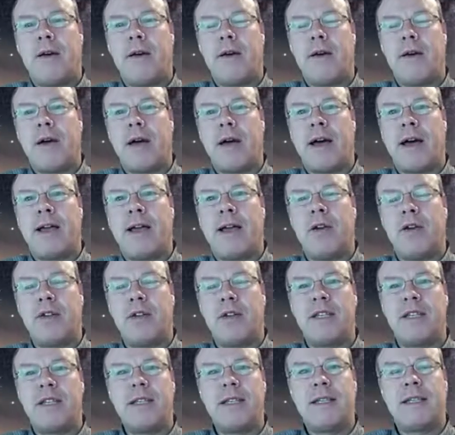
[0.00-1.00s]
high
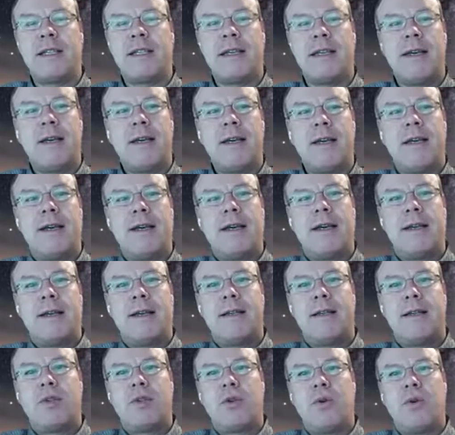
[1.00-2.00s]
losses.
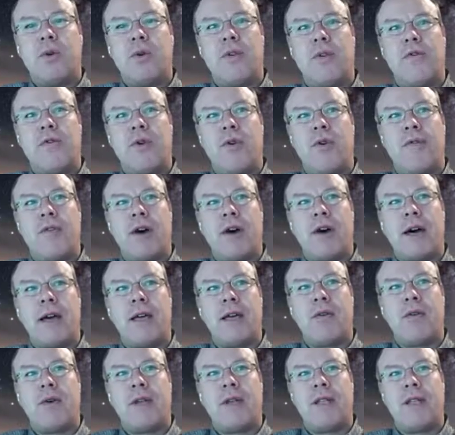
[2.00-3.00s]
So if you have a high
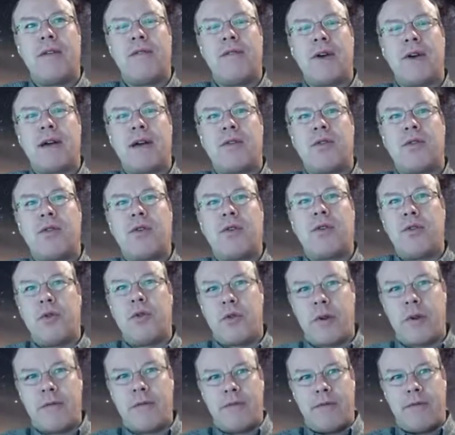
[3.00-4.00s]
quality factor, you
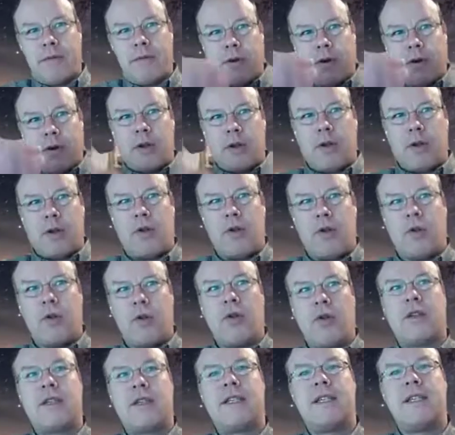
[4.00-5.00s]
have low
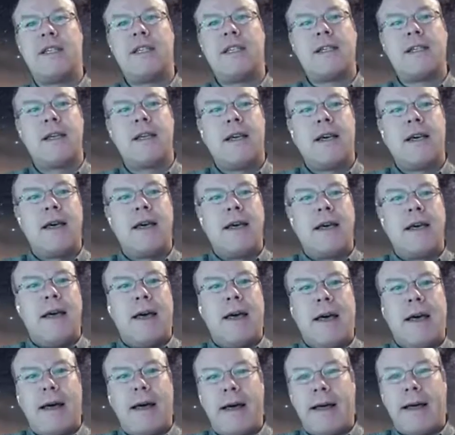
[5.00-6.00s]
losses.
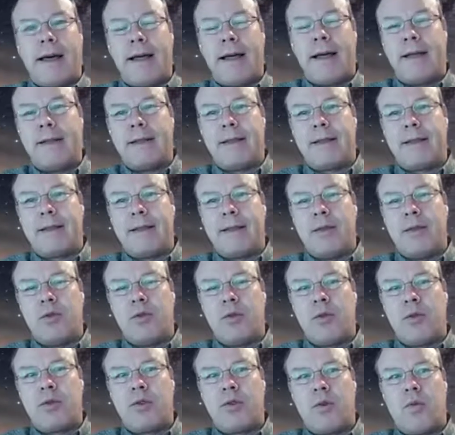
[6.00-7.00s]
And you
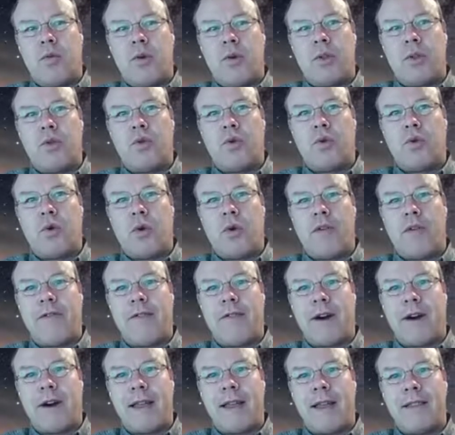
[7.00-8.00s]
also want to
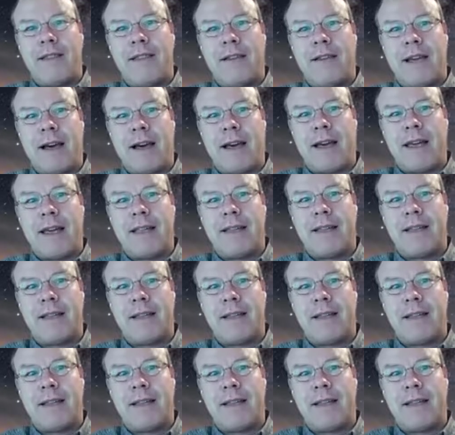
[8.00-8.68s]
confine the light